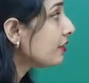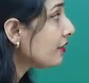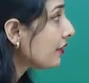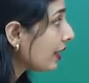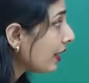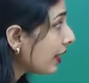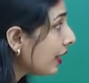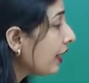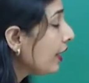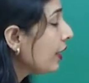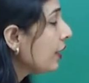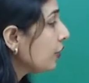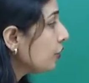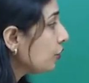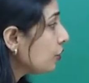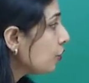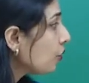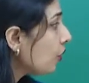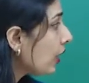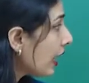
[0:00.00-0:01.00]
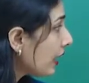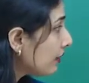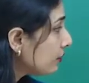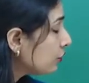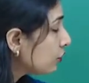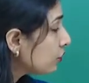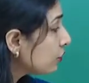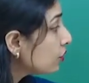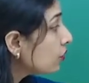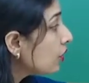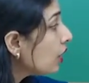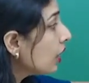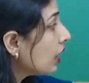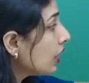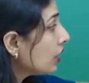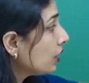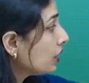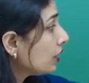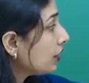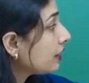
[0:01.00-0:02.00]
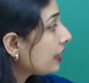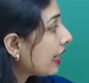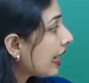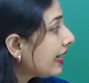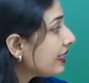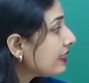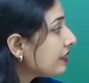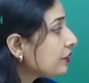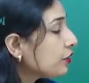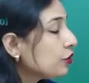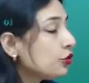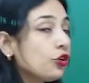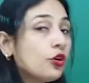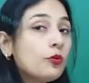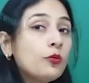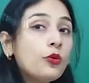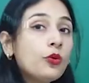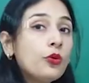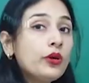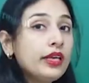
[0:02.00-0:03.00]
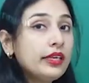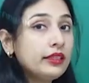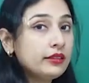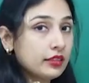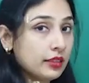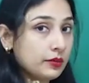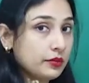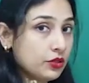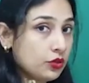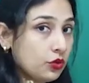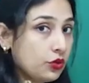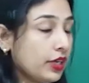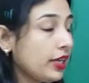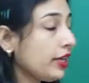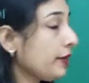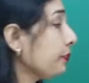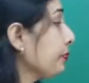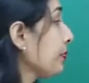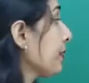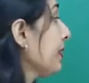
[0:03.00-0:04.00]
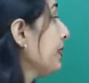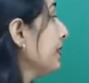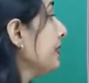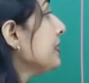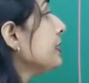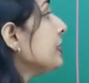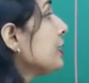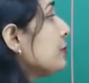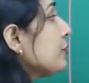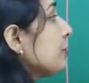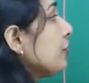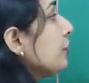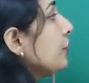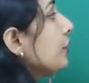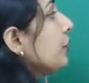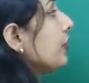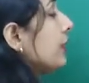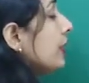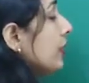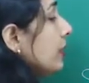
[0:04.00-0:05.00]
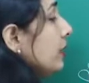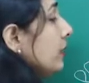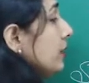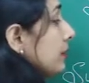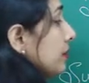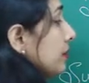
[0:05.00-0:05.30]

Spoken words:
way you have to write it in your board exams. Okay, substituting